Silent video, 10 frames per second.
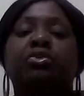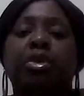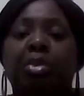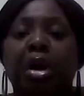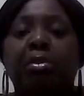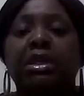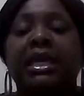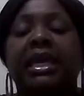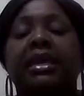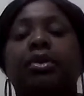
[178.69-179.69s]

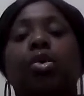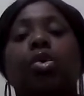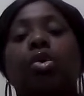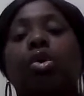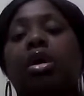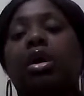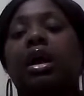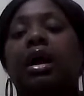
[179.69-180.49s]
Republican or